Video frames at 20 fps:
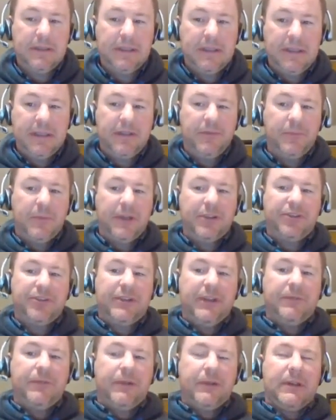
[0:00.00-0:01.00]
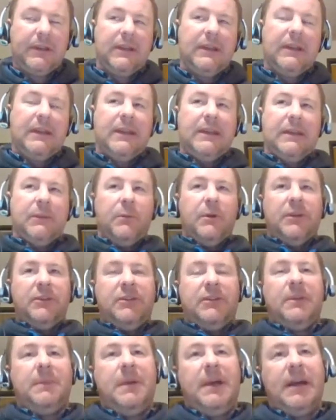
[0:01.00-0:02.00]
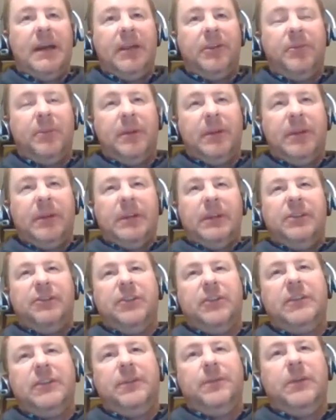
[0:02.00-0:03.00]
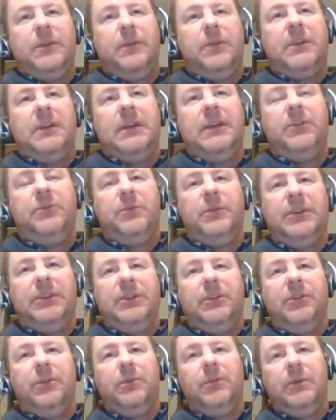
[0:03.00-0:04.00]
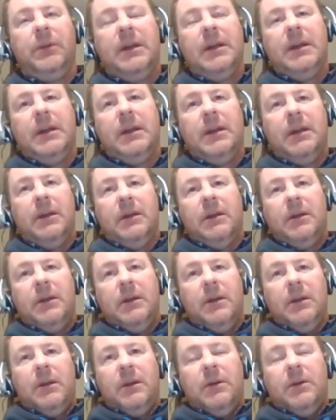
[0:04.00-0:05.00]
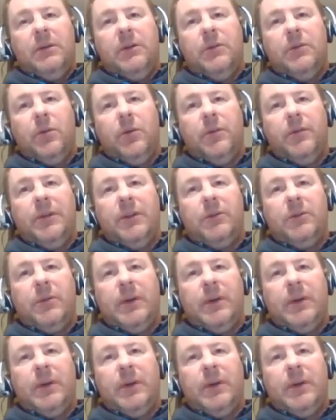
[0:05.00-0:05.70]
is much different than it was in the past, but just a few things when you go over your